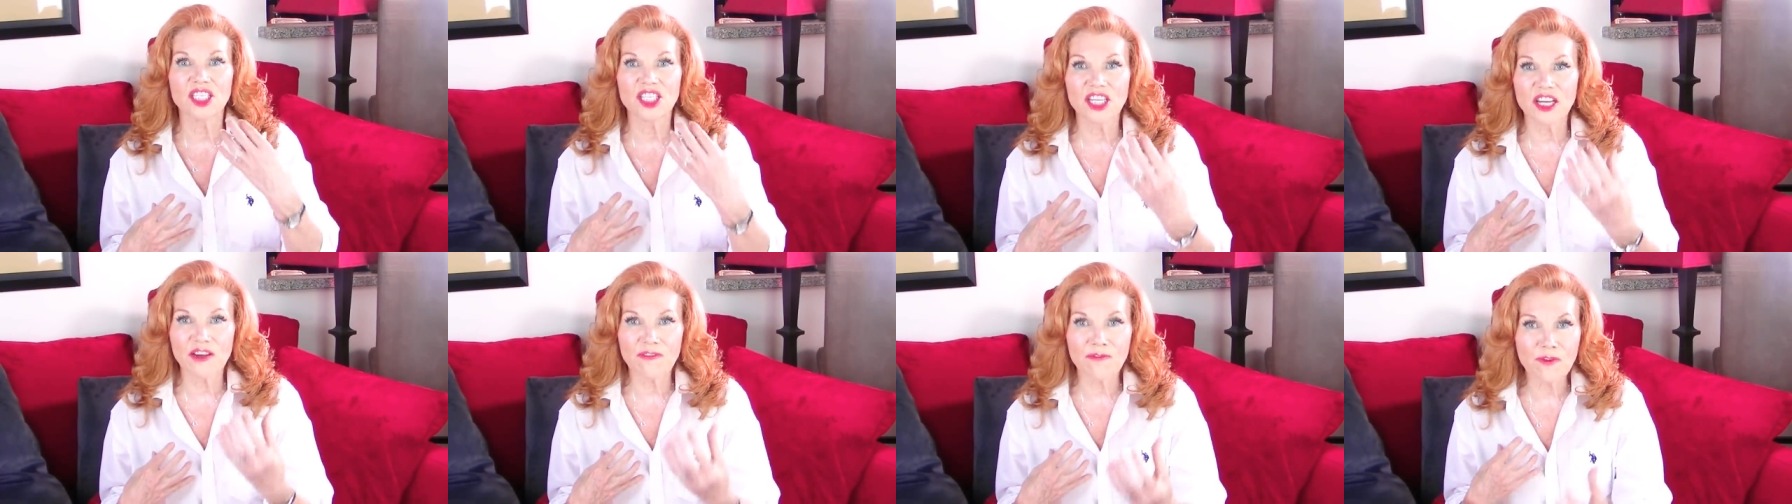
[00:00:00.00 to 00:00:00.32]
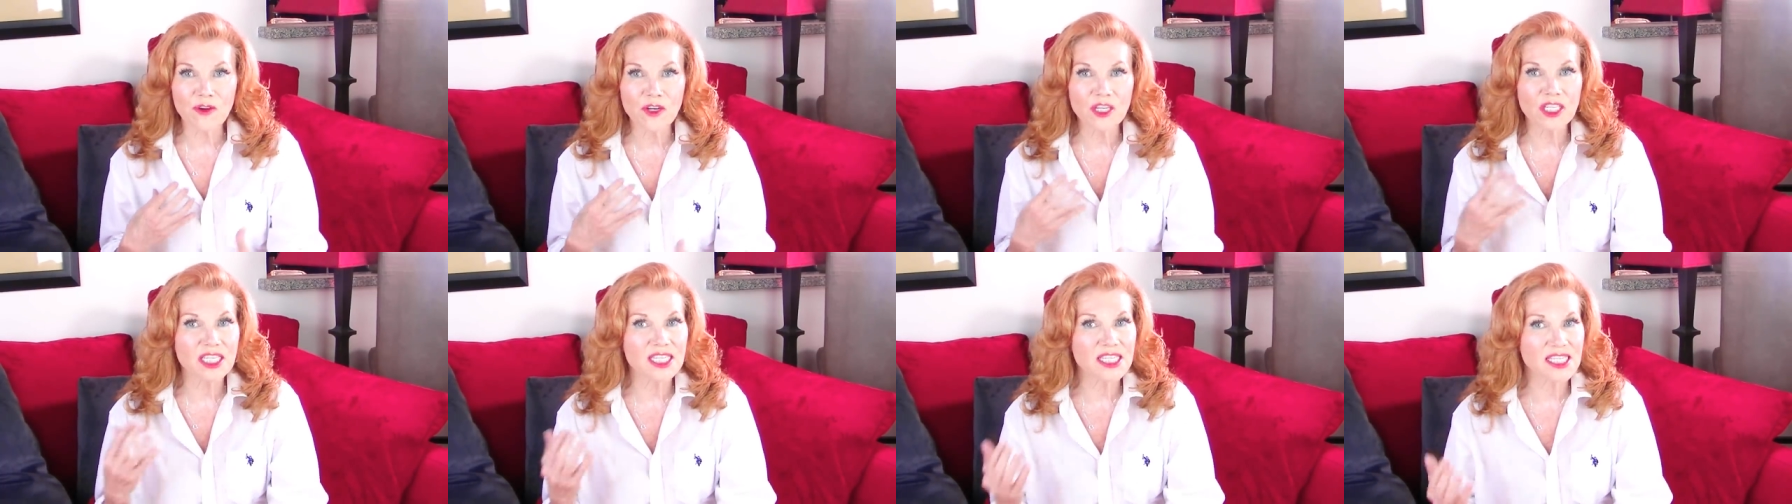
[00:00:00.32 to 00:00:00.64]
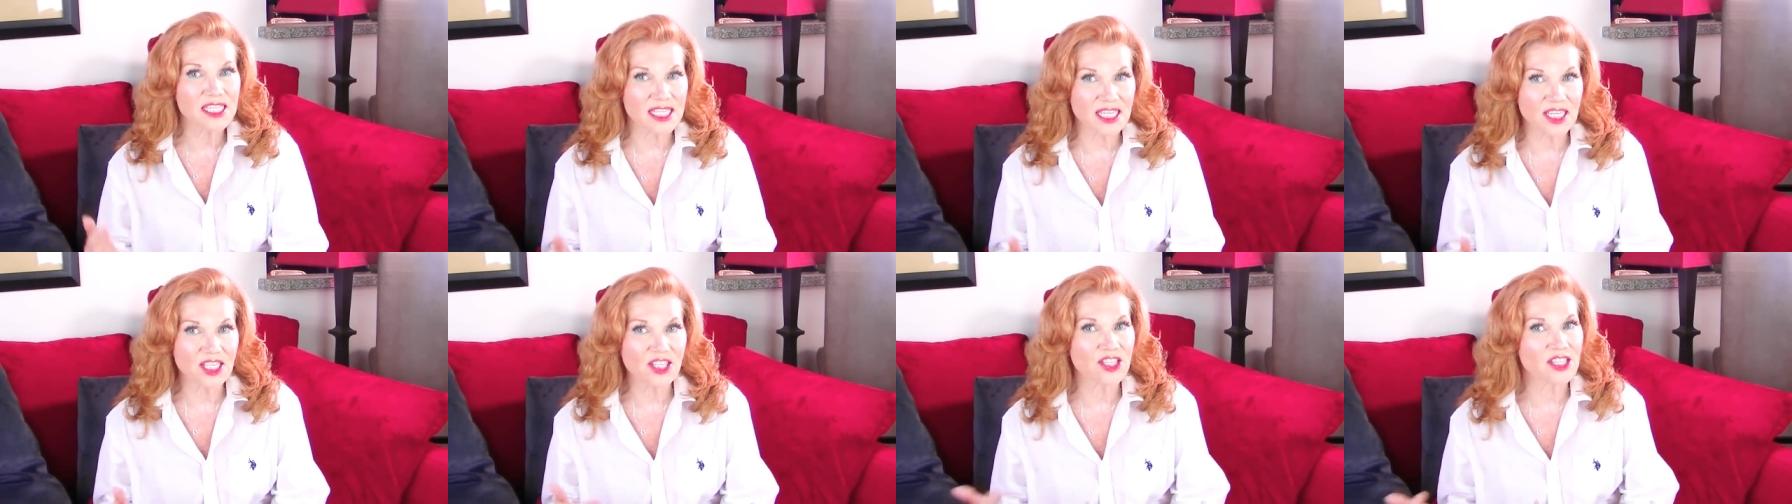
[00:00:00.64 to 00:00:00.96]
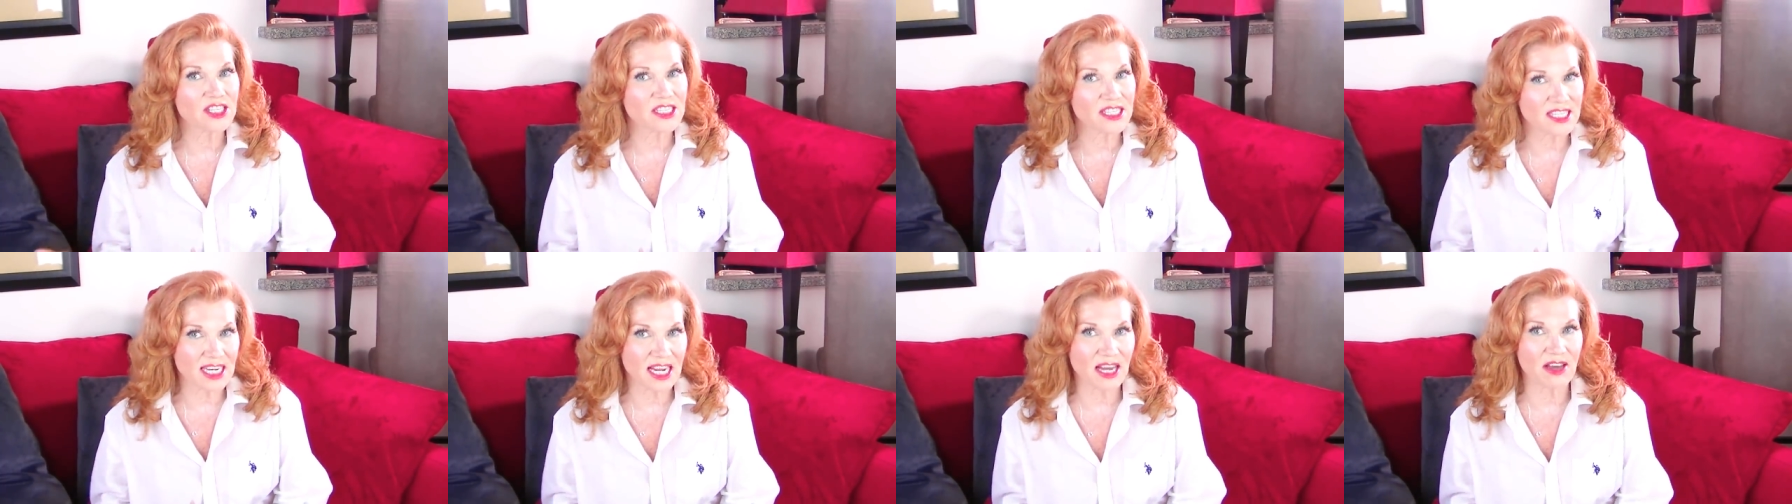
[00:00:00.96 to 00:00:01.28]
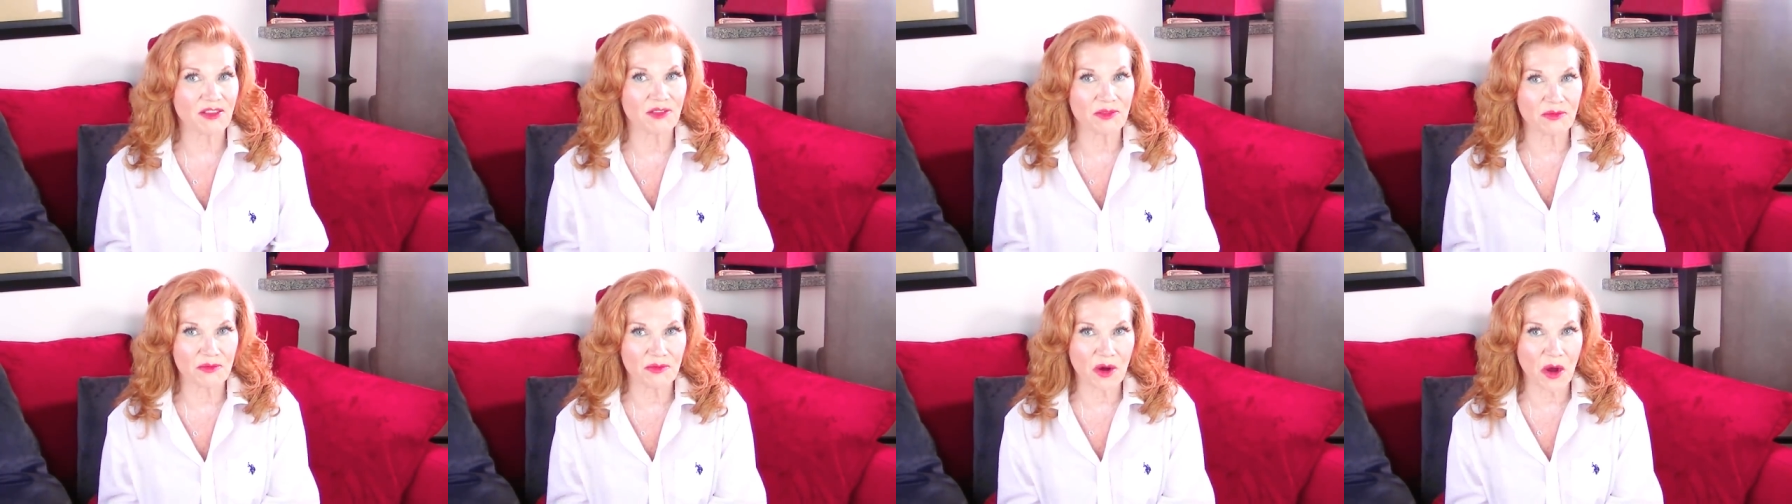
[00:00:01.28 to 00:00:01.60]
different decisions
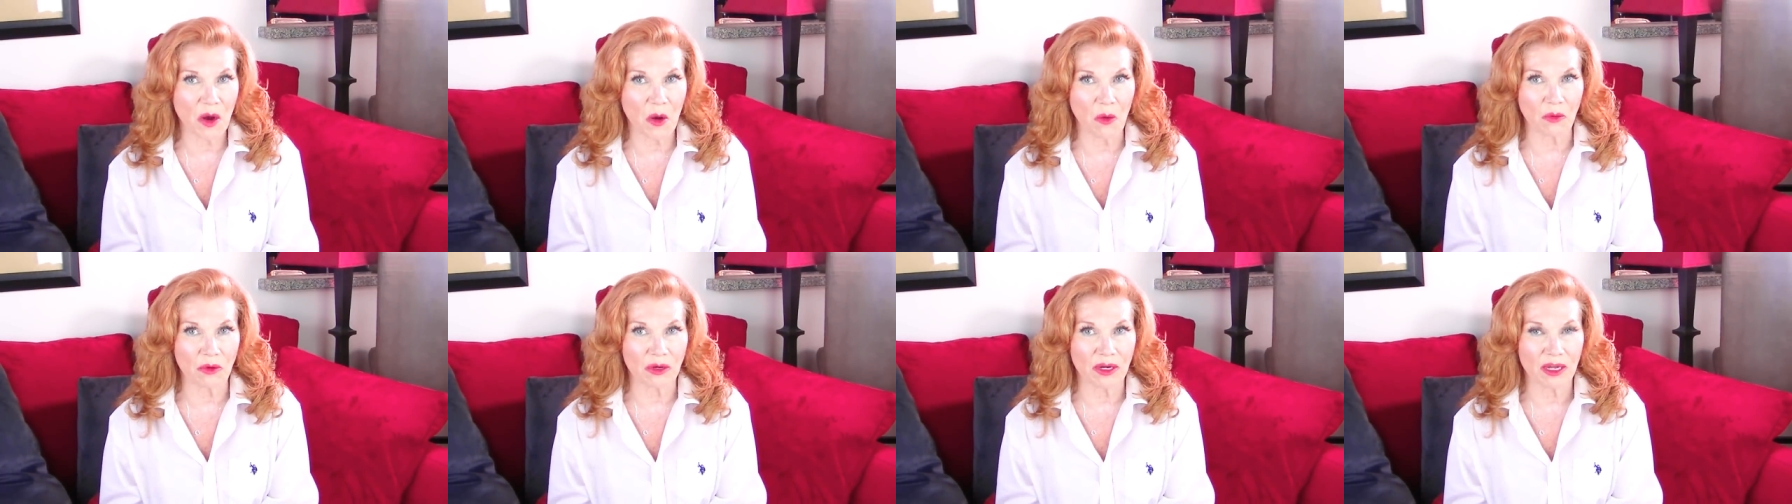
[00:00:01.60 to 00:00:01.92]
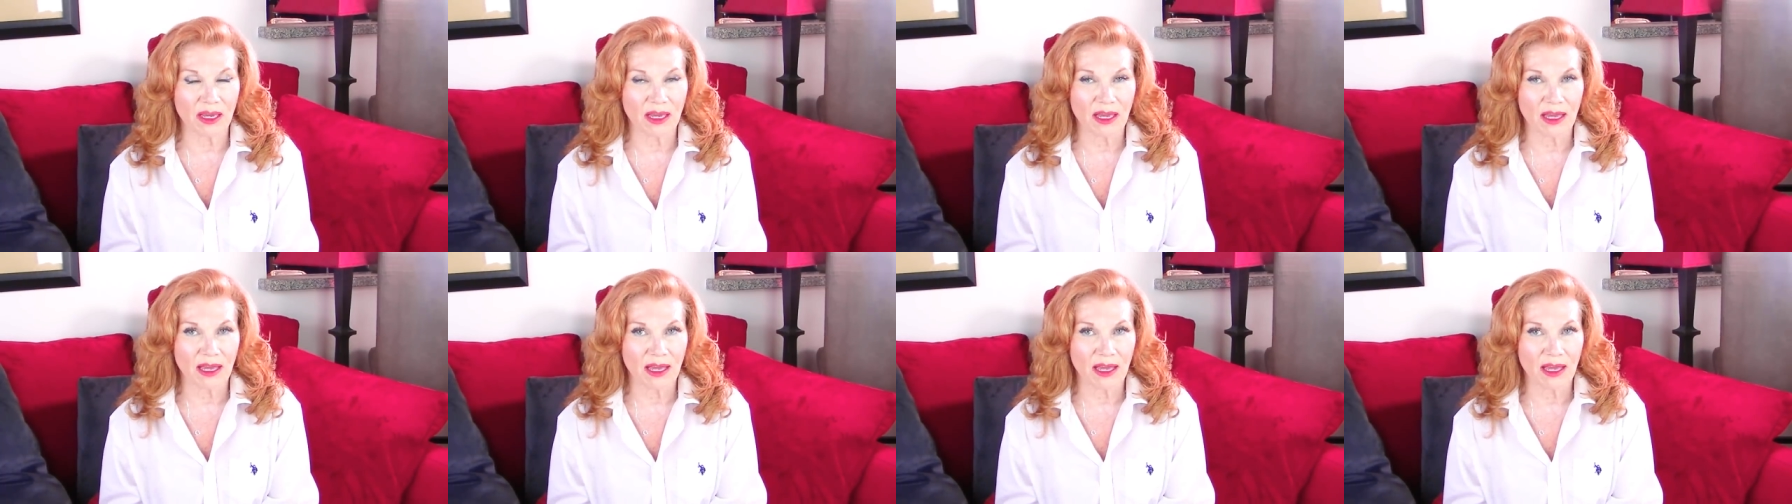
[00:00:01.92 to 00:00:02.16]
down the road.